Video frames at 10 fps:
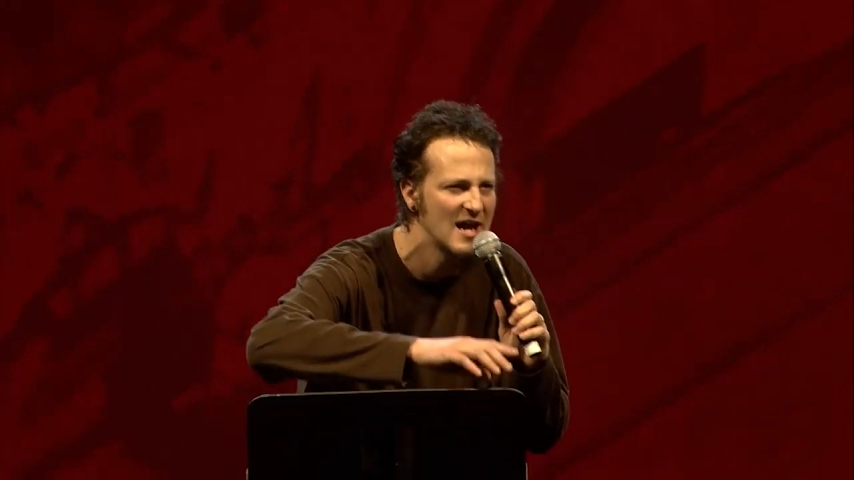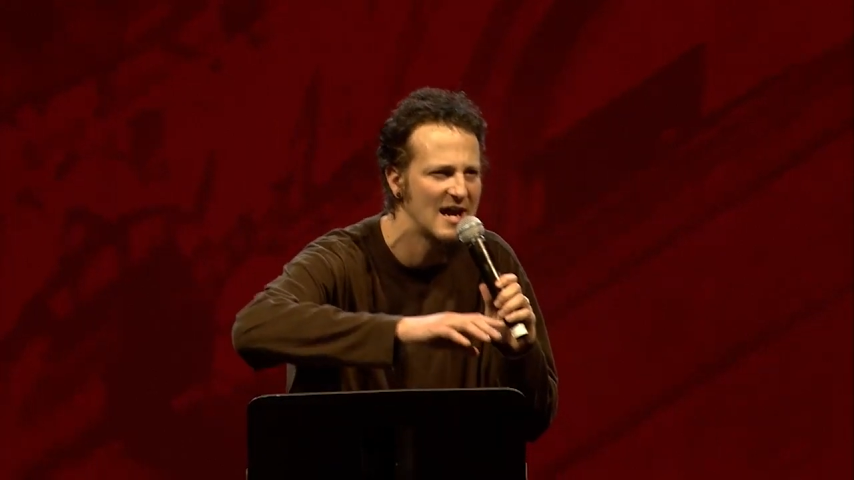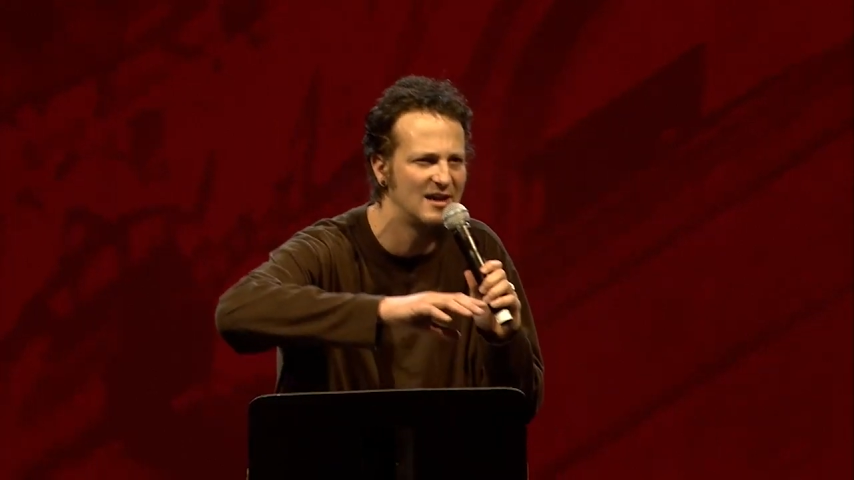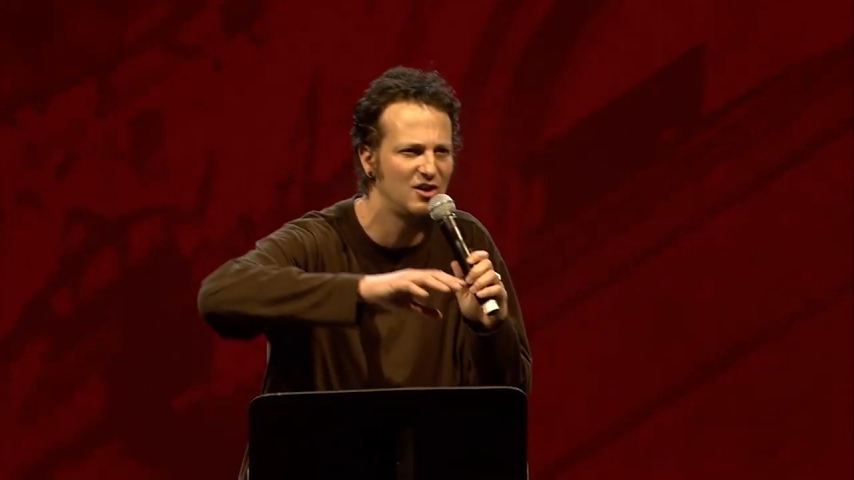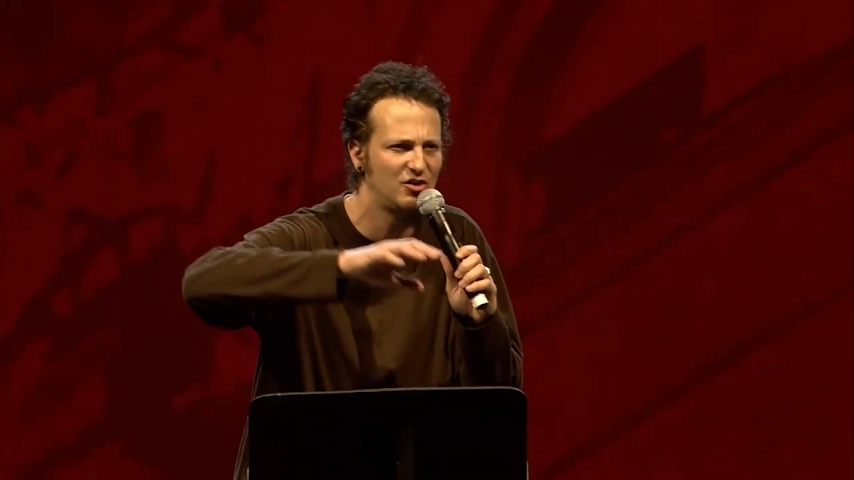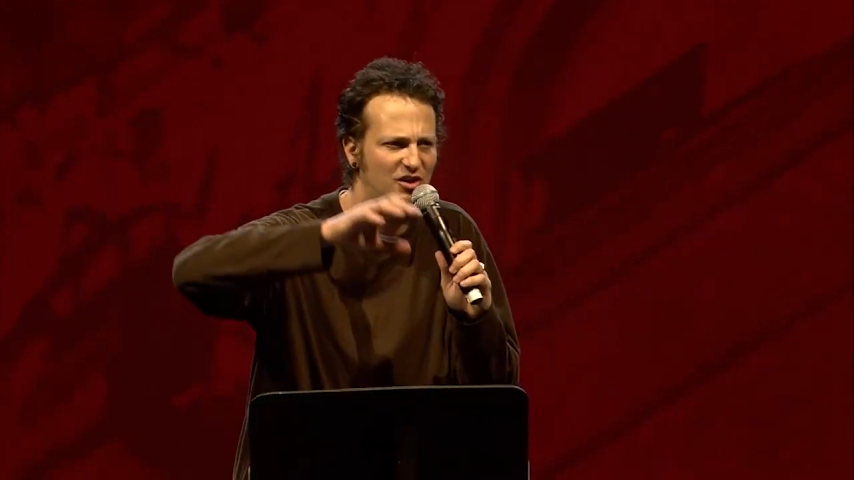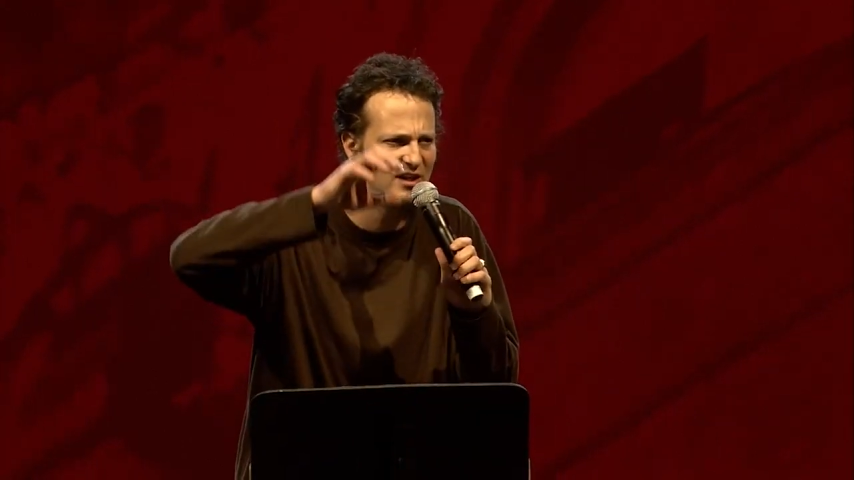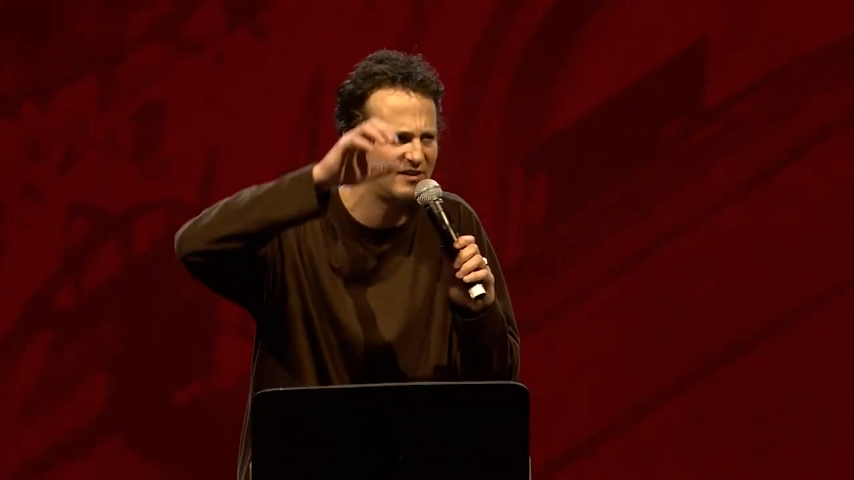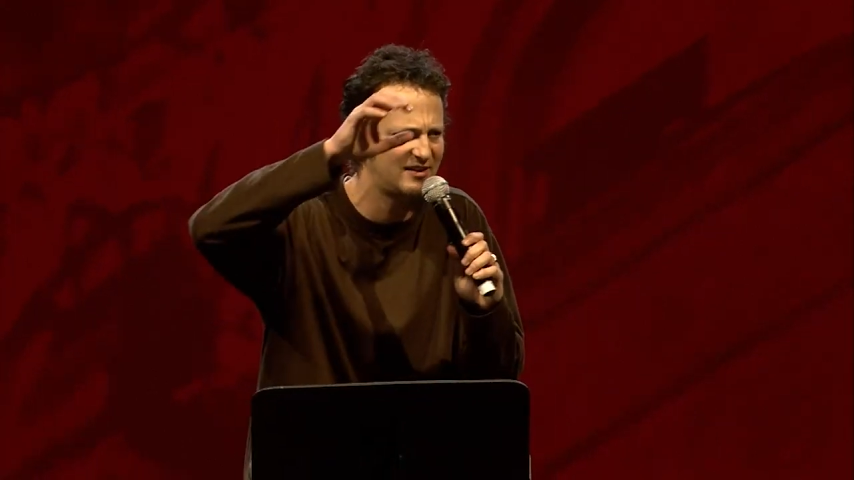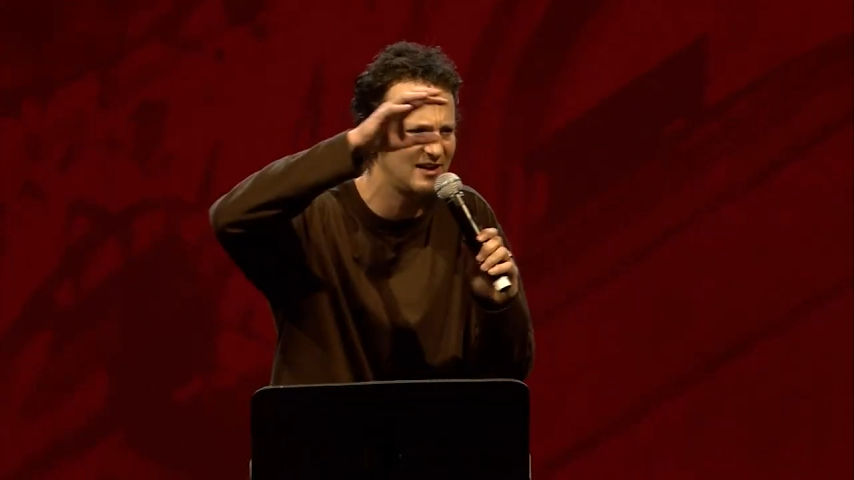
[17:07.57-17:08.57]
And you
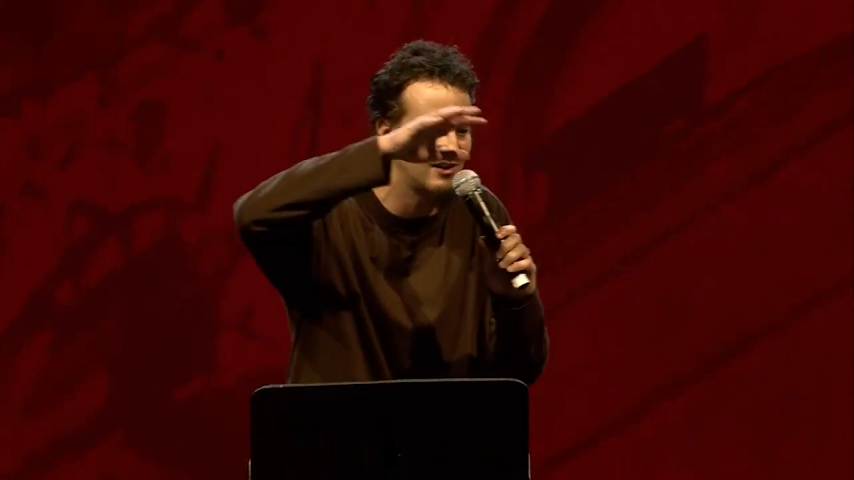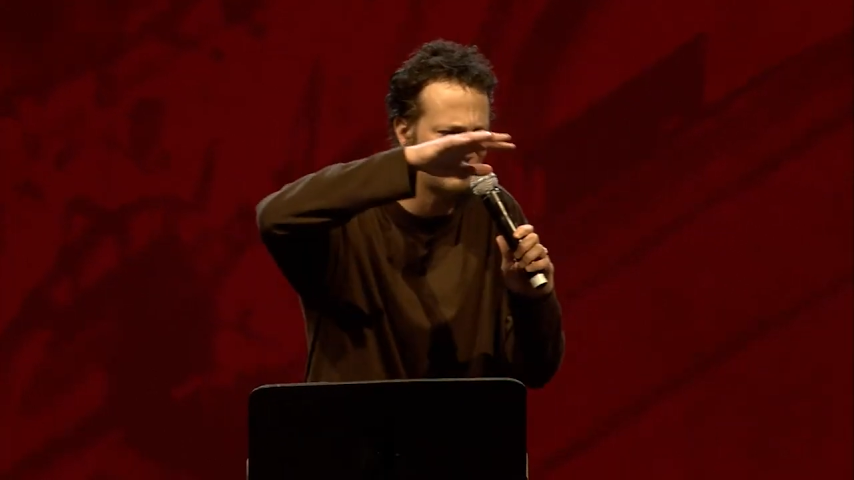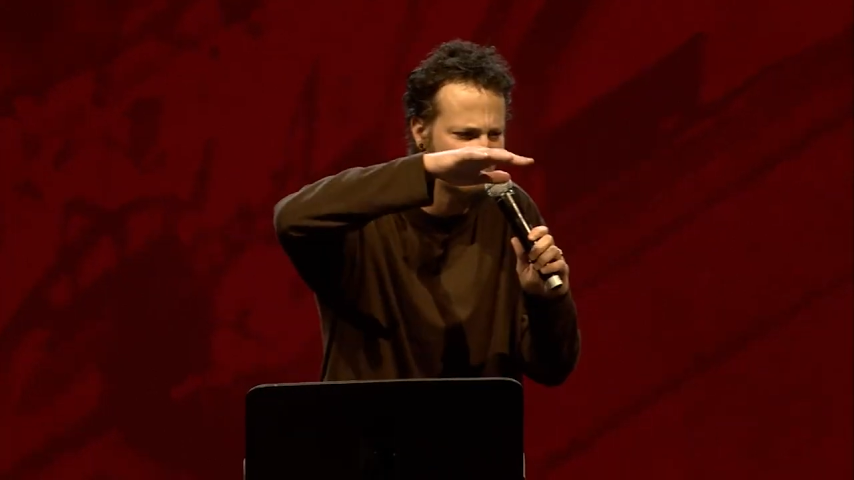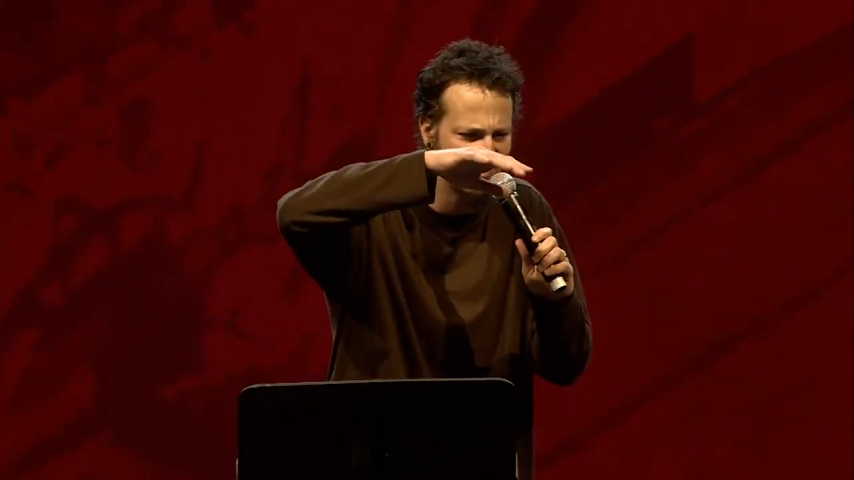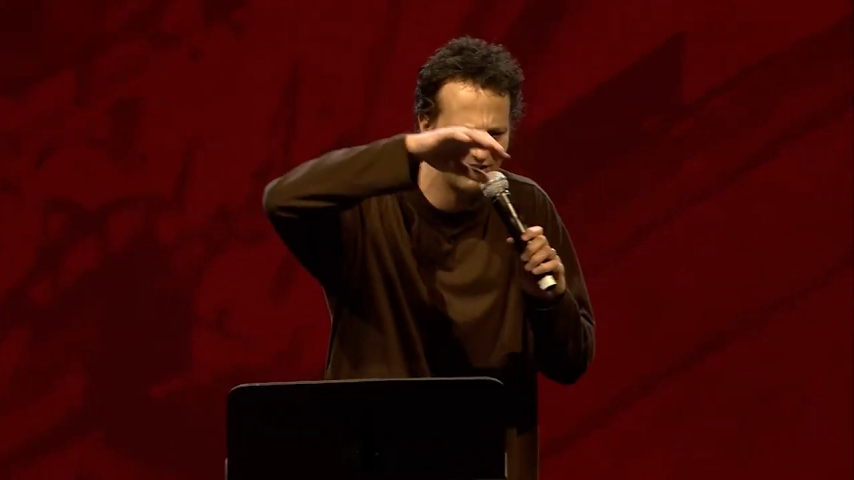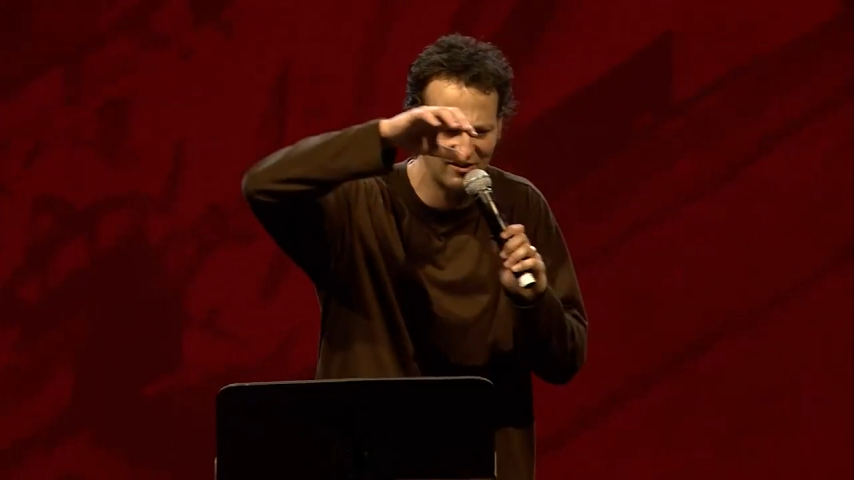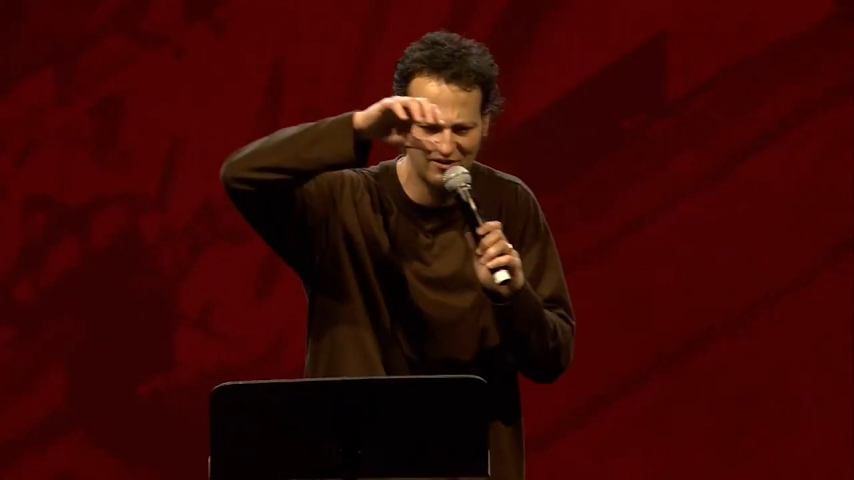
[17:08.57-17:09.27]
see the, the,